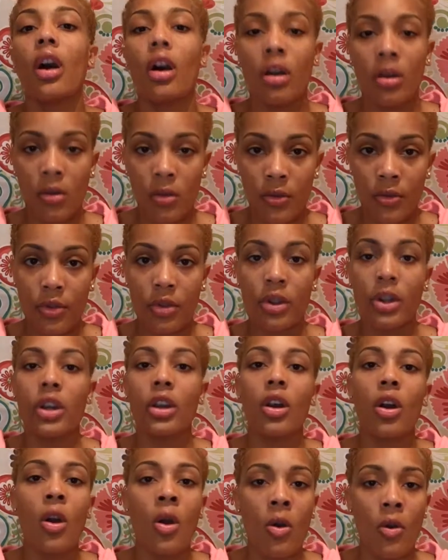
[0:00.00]
over and
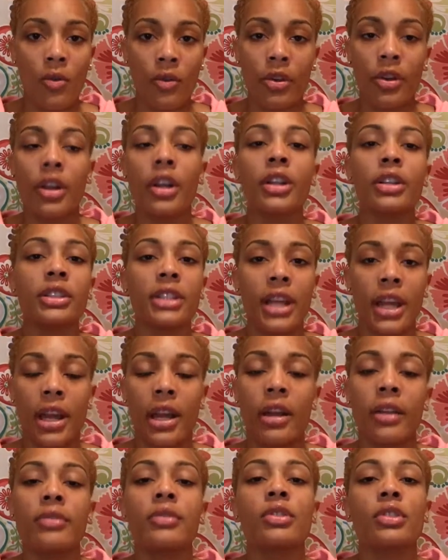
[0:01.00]
over, day
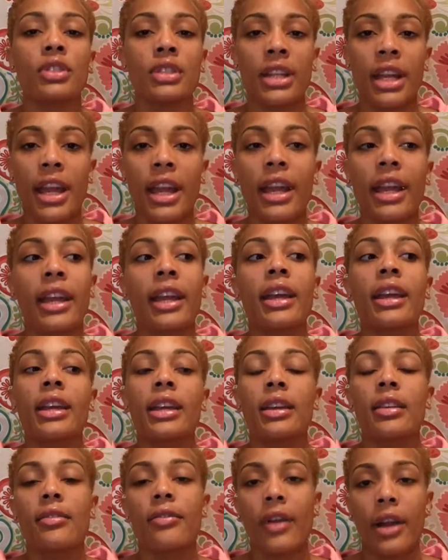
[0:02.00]
after day,
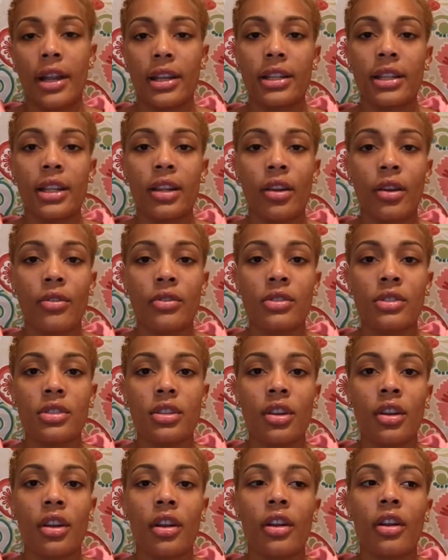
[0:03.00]
he finally goes to
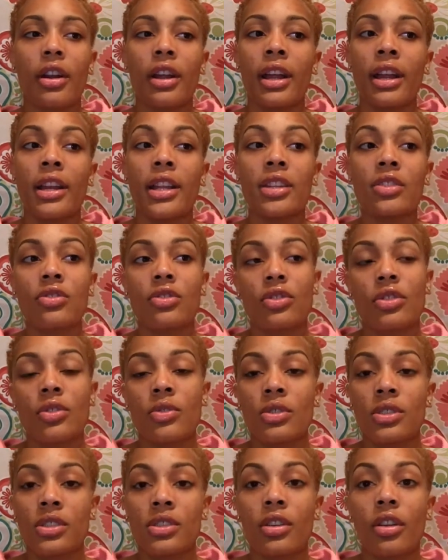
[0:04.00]
her and
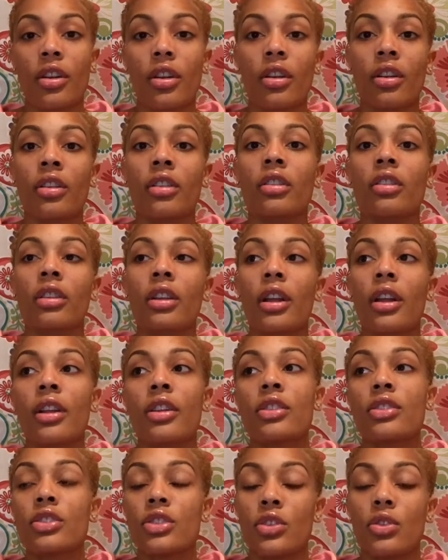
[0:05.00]
introduces her
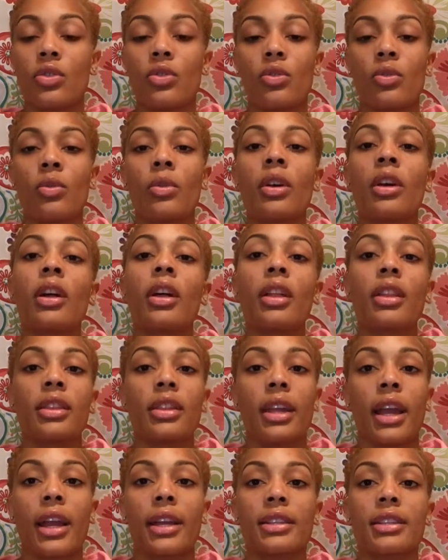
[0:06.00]
to
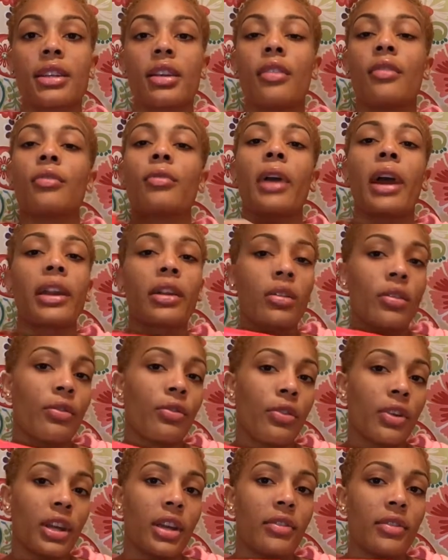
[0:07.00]
the idea of radical
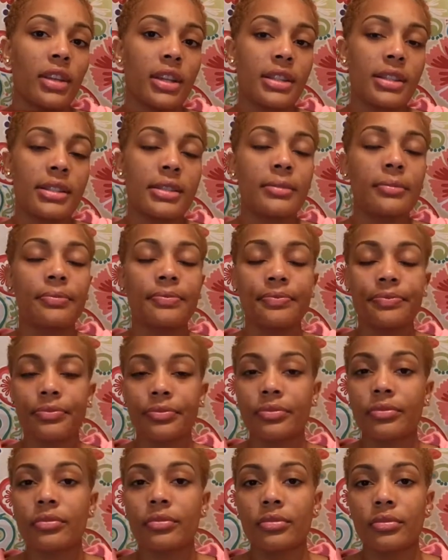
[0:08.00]

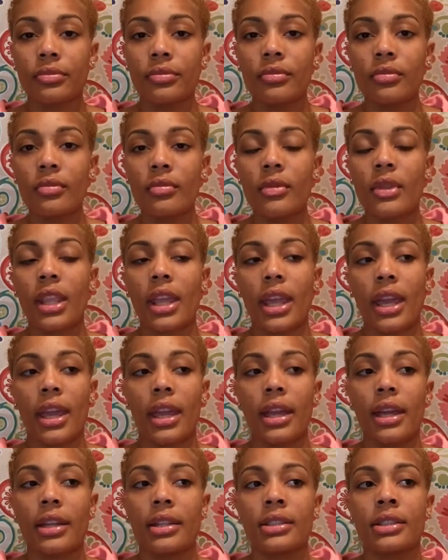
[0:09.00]
forgiveness.
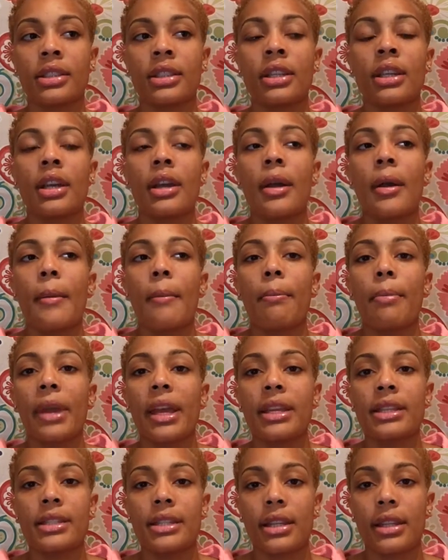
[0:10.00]
And
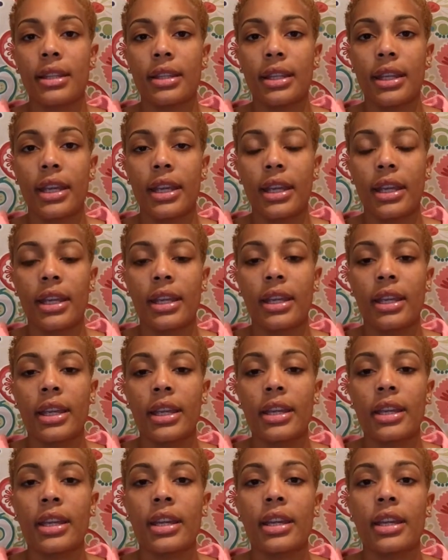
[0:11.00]
basically
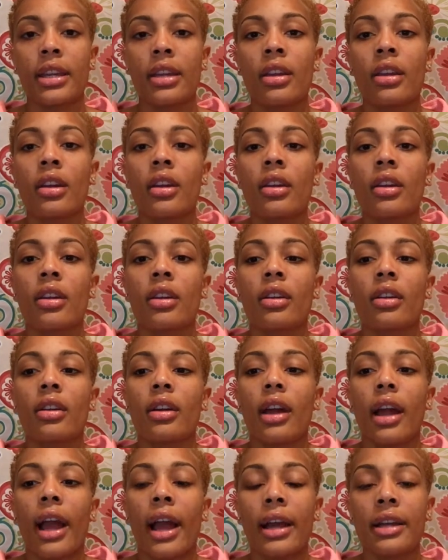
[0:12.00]
he
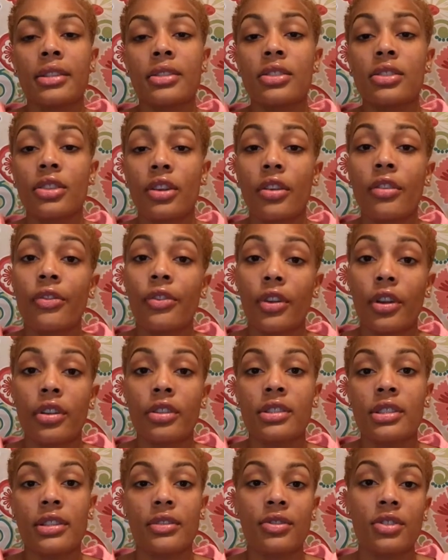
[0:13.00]
asks her
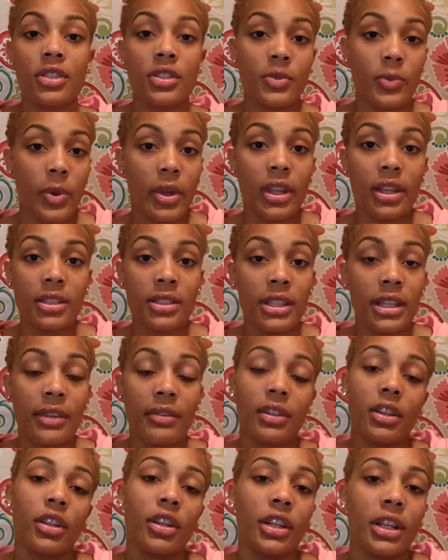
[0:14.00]
first if she's willing to
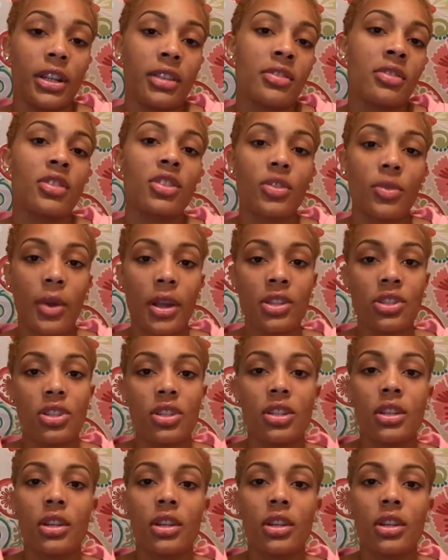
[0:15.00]
even look at the situation in